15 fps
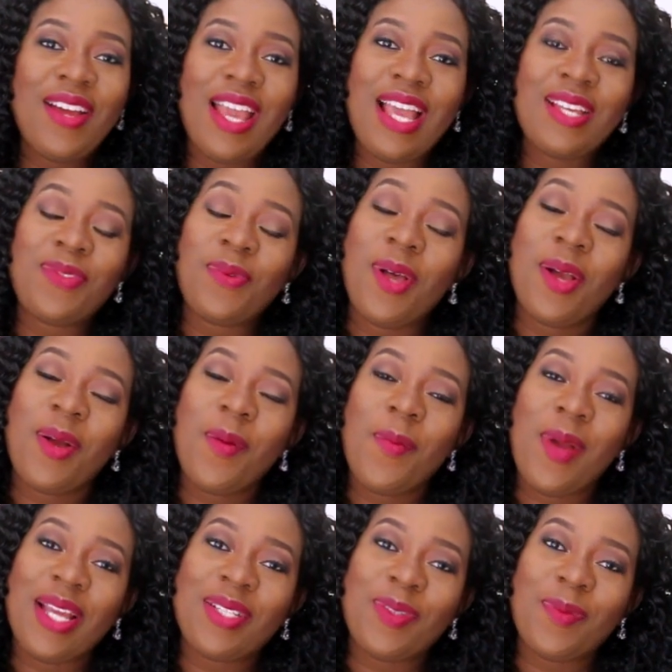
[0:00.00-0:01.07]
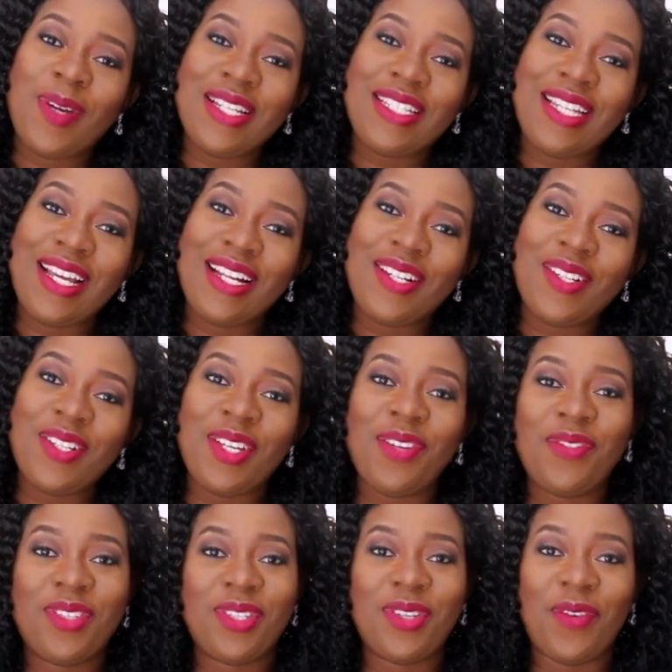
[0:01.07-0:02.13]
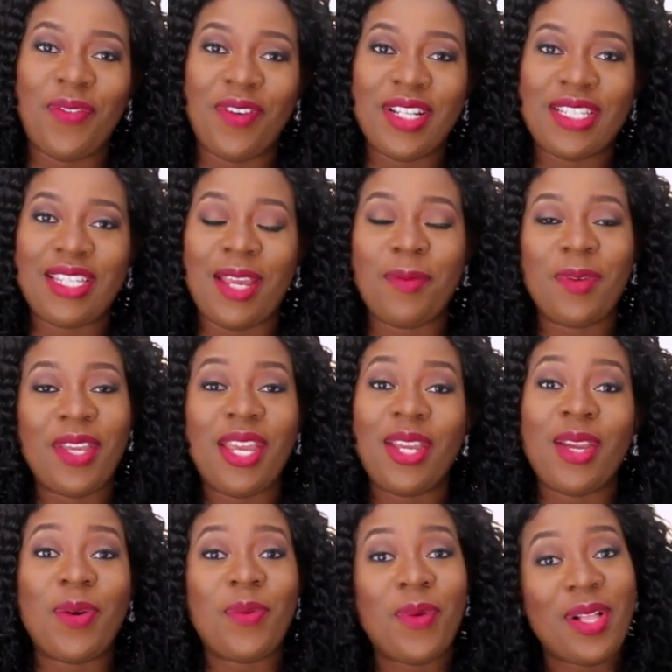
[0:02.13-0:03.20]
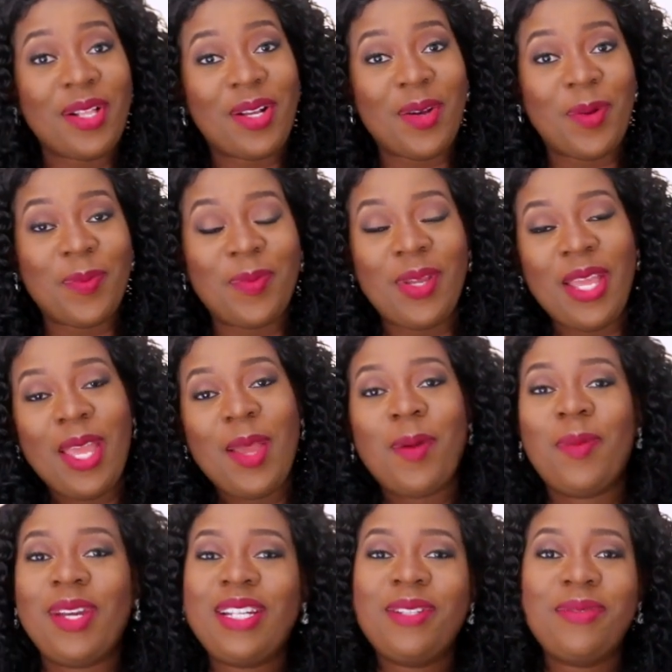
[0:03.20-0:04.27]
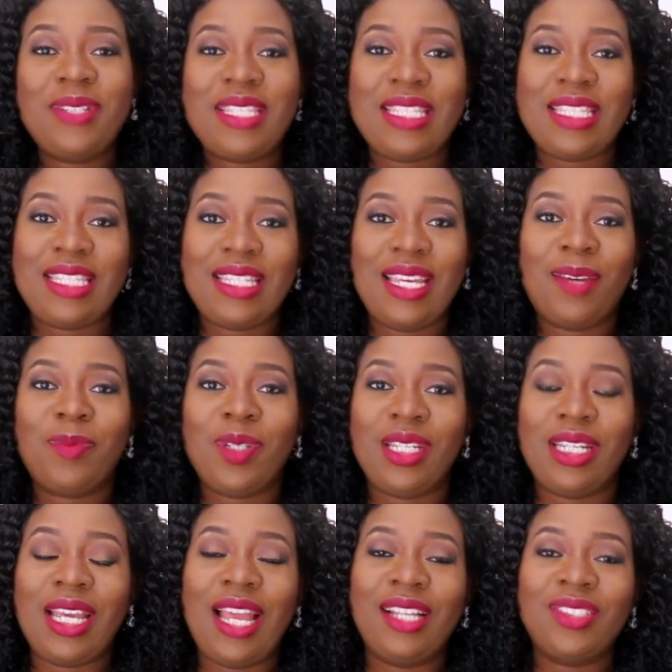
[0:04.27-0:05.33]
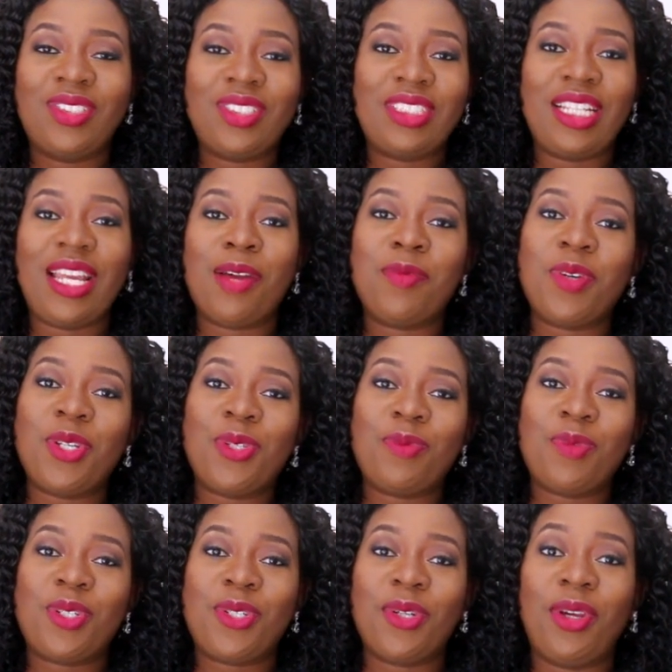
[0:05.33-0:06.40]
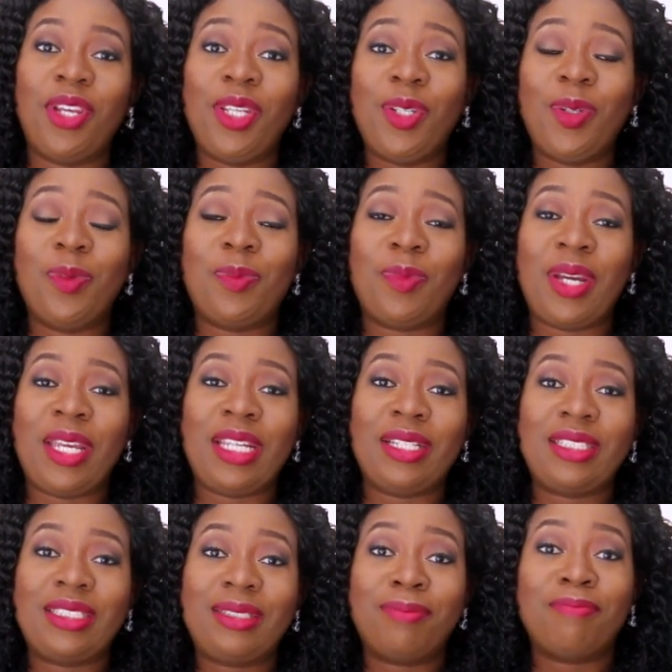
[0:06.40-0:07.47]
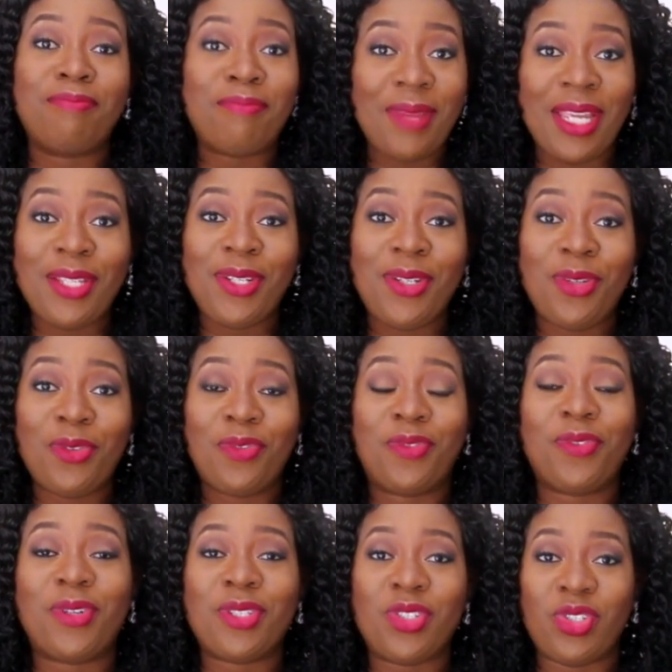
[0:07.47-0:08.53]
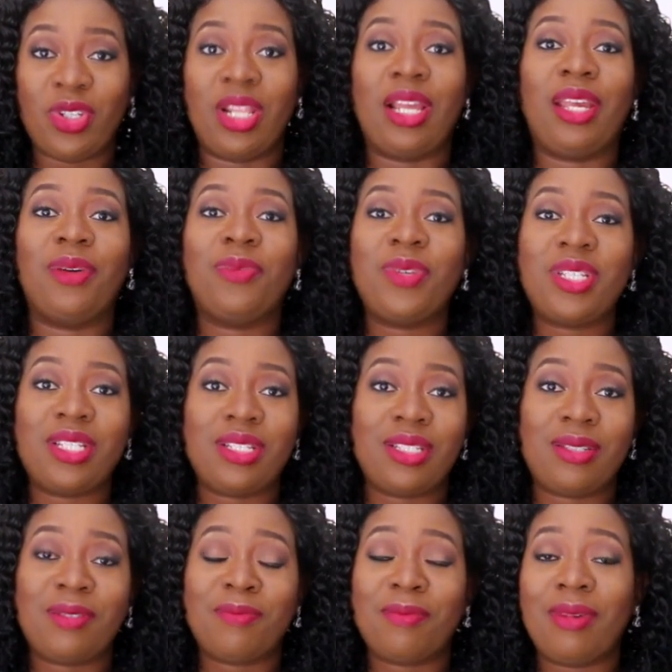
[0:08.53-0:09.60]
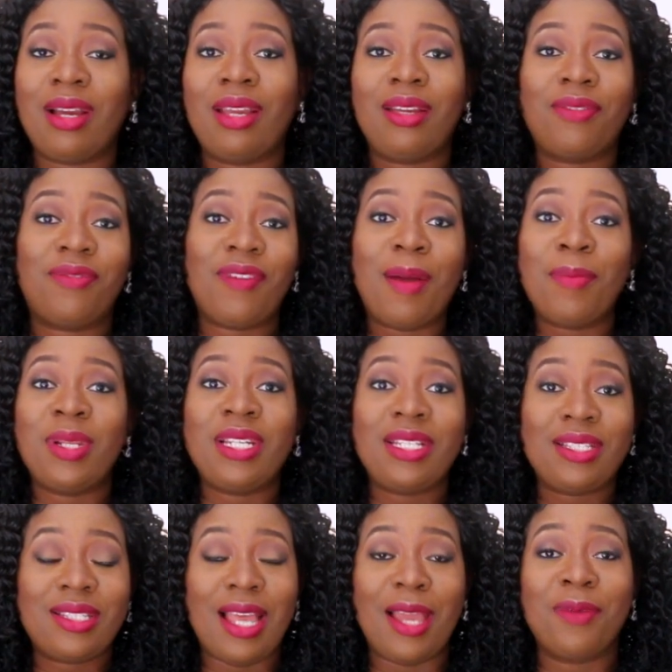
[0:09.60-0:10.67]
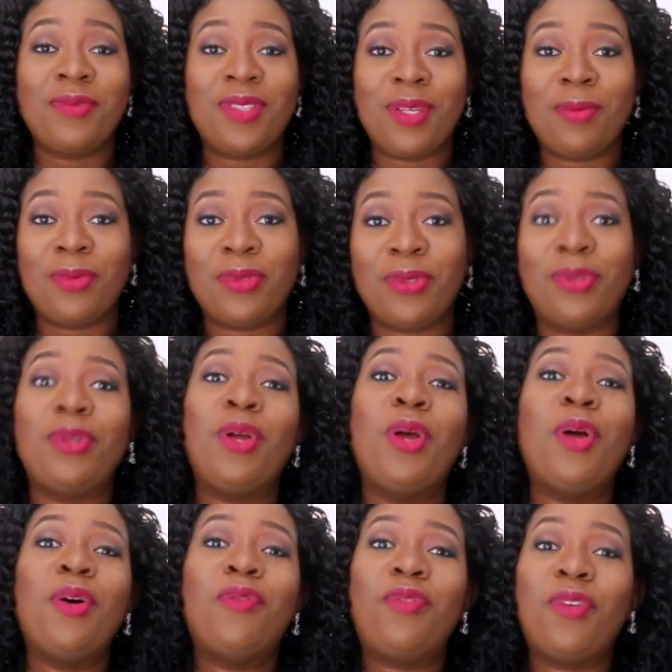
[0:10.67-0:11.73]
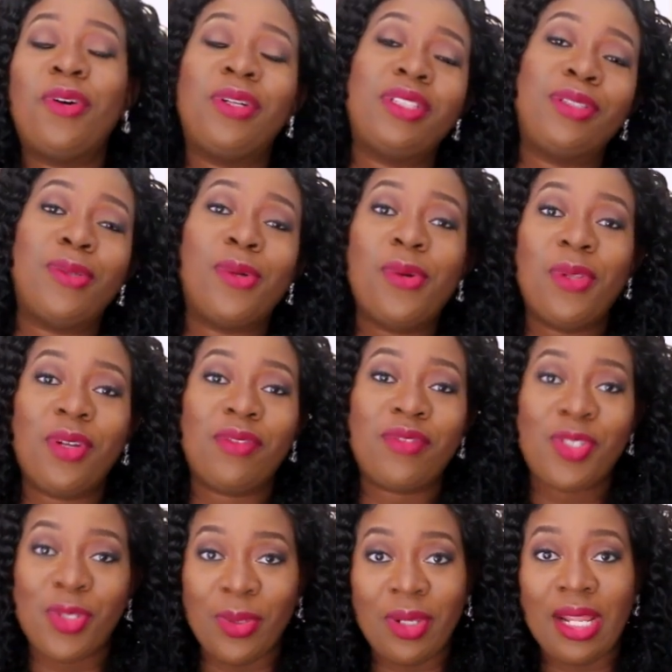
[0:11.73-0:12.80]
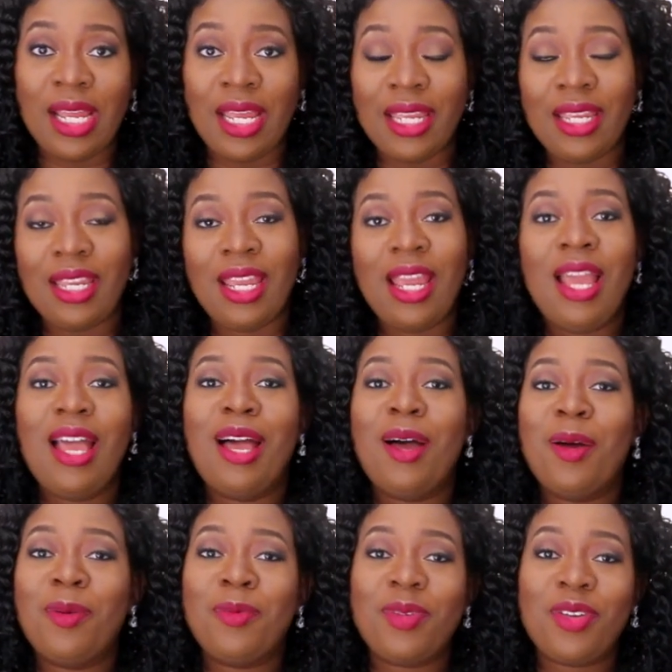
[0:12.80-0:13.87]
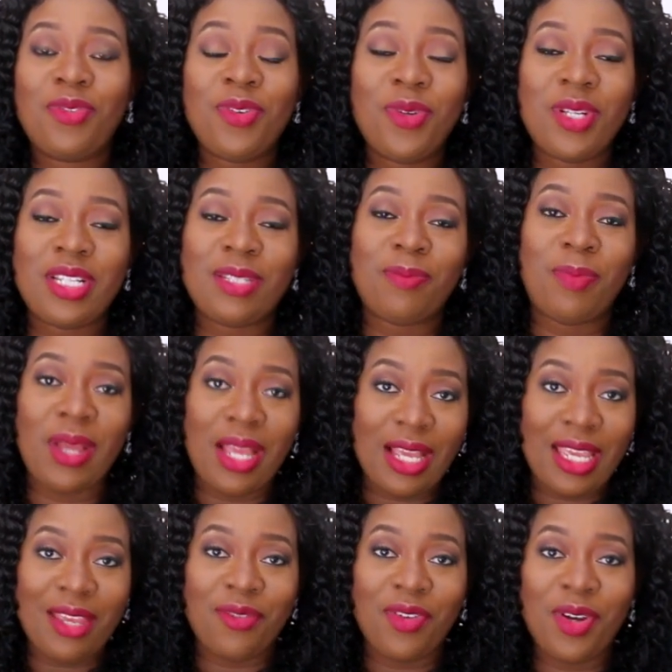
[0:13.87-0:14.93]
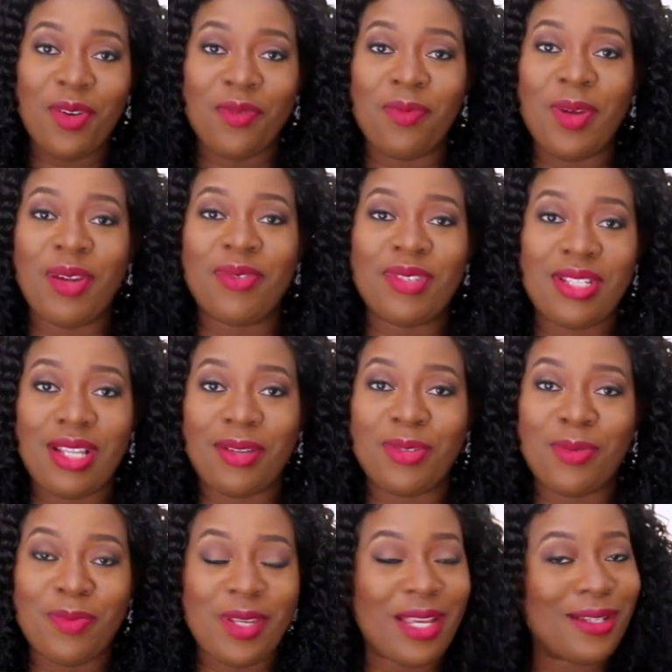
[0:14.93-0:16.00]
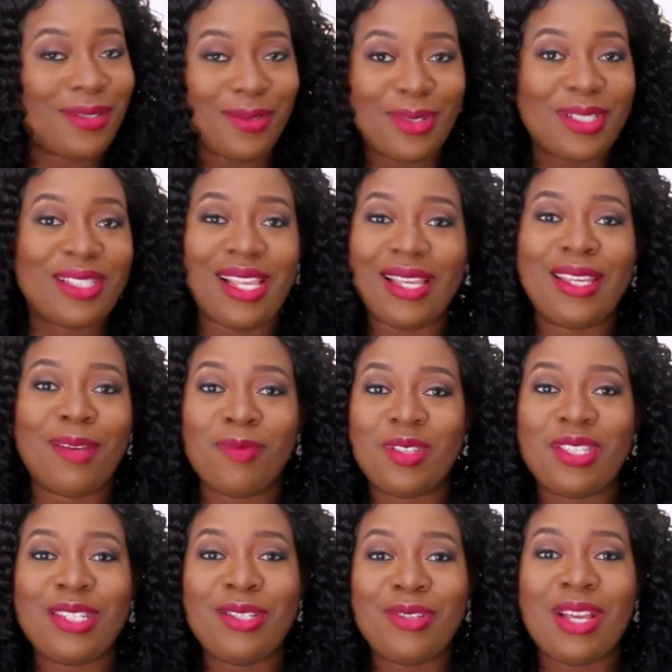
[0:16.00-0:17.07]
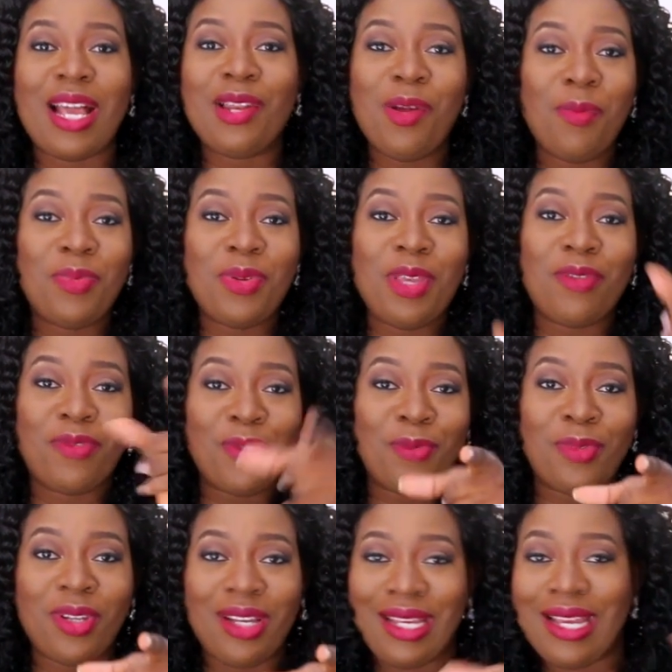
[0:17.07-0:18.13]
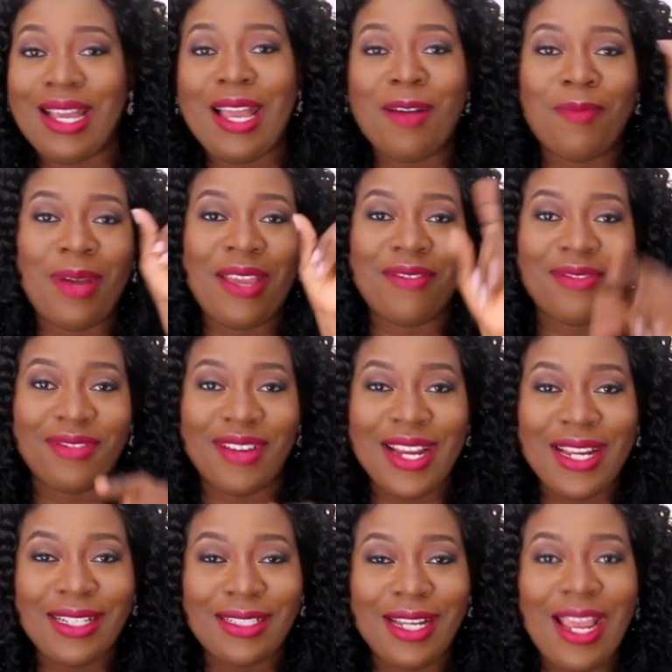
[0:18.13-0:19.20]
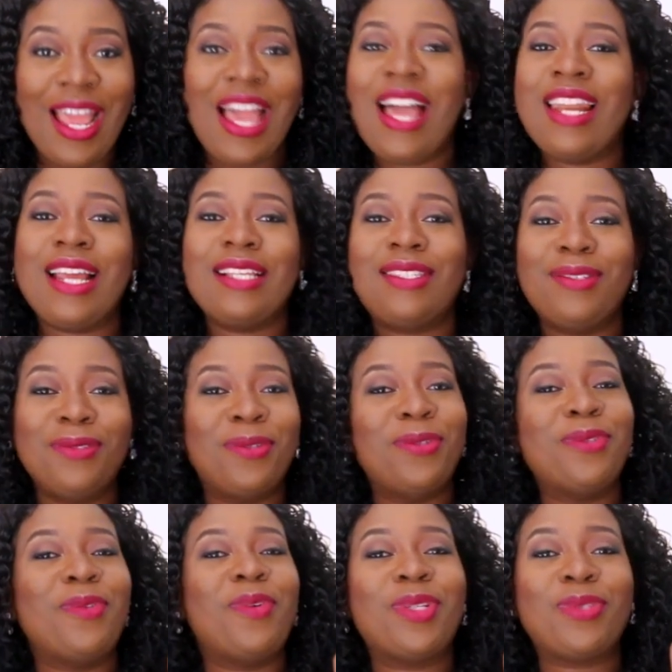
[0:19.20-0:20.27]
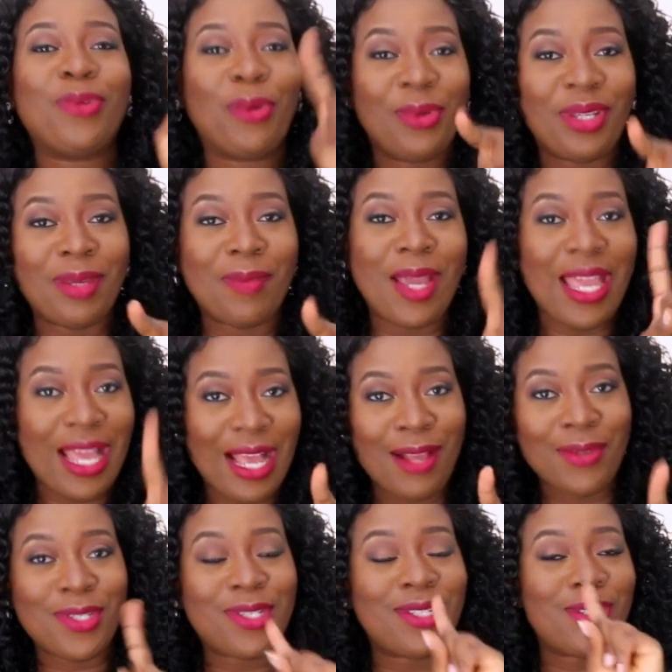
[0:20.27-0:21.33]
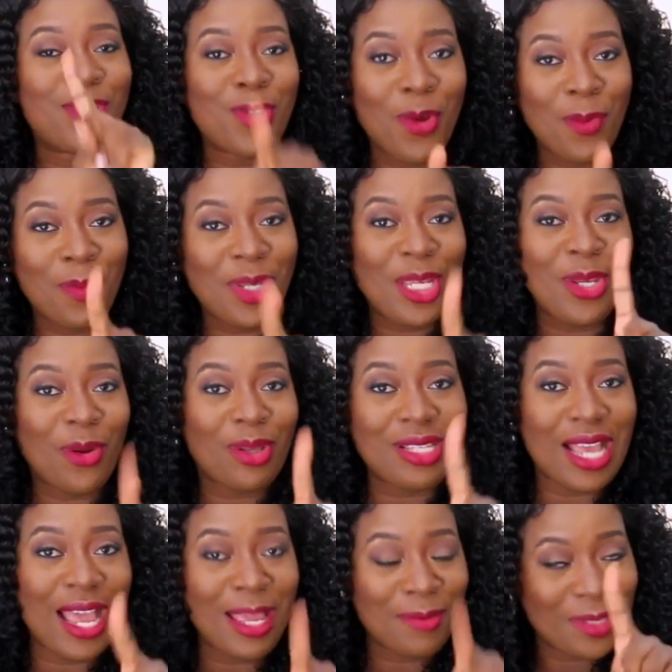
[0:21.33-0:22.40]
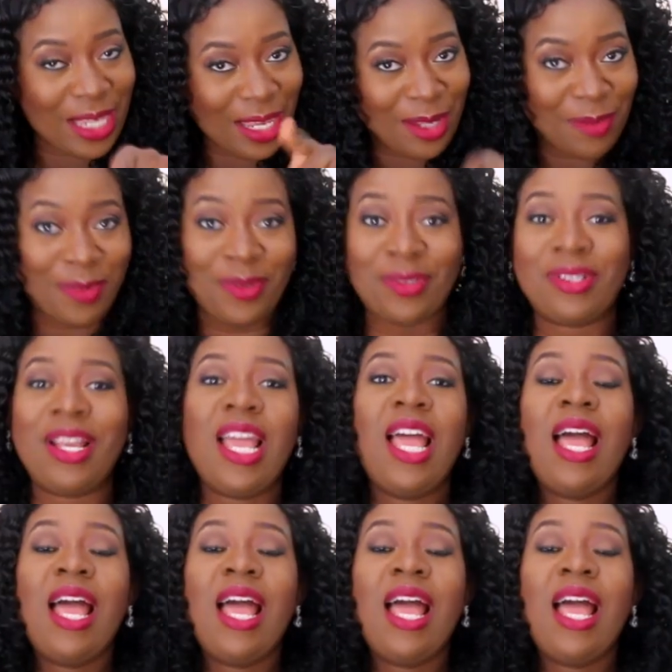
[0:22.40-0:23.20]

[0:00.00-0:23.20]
Hello guys, welcome back to my channel. If this is your first time here, you're welcome. My name is Sisi Yemmie and today I'm going to be showing you my menu for July, which is my family timetable for the whole of July. A few weeks back, a friend of mine reached out to me and she was like, Yemmie, you cannot be a food blogger and my friend and I still don't know what to cook in my house. Show me your timetable.